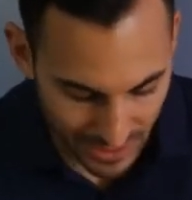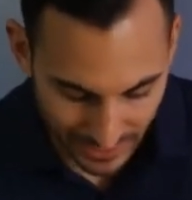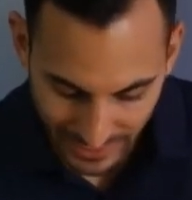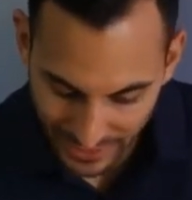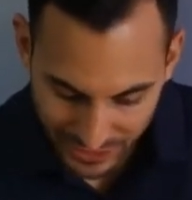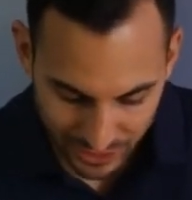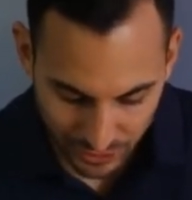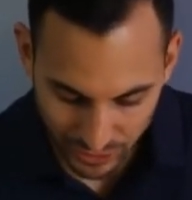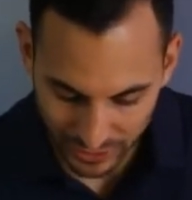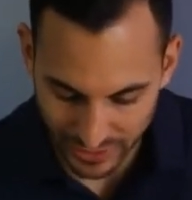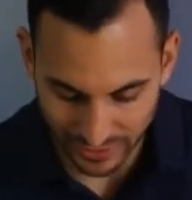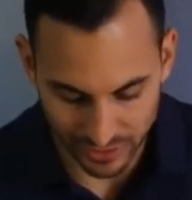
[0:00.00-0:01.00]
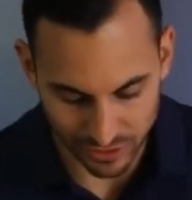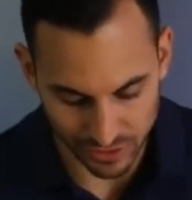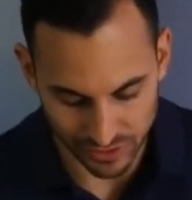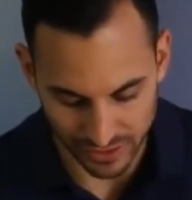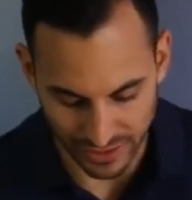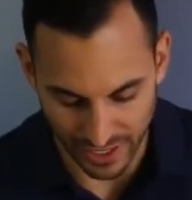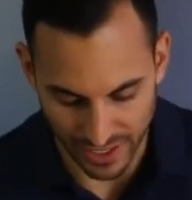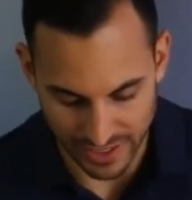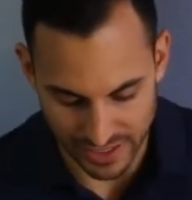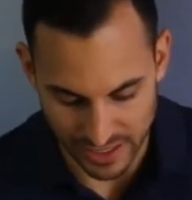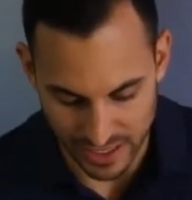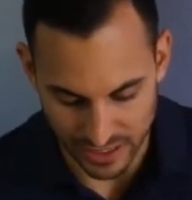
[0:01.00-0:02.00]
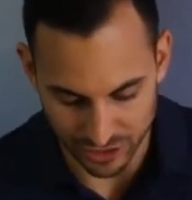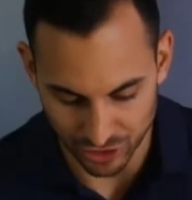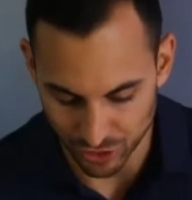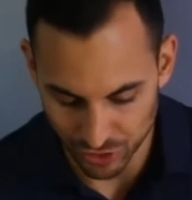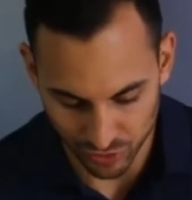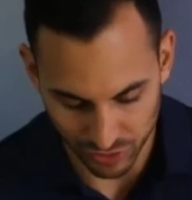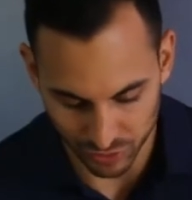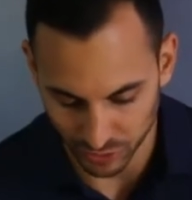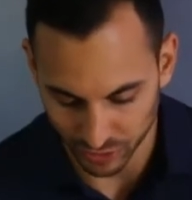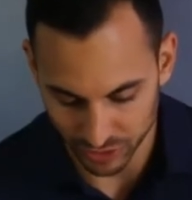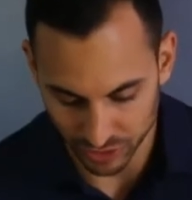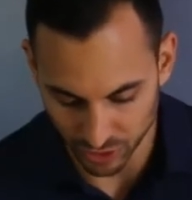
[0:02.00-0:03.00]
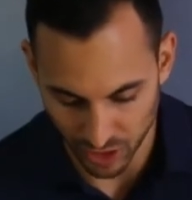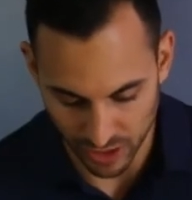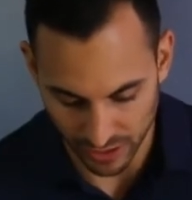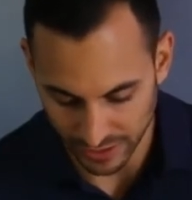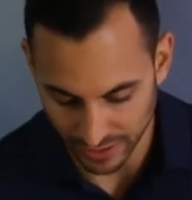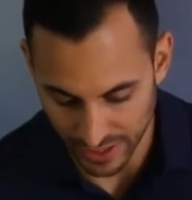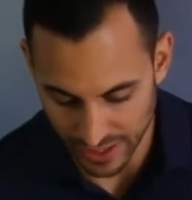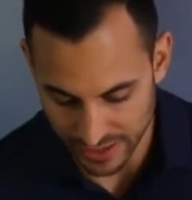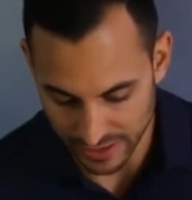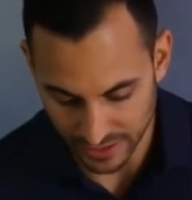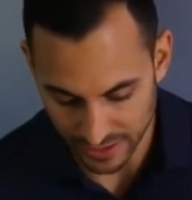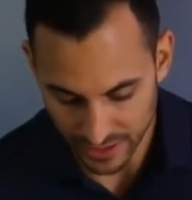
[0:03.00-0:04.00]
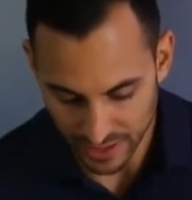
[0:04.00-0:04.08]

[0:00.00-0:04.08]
Just looking at this news again, June was really strong again.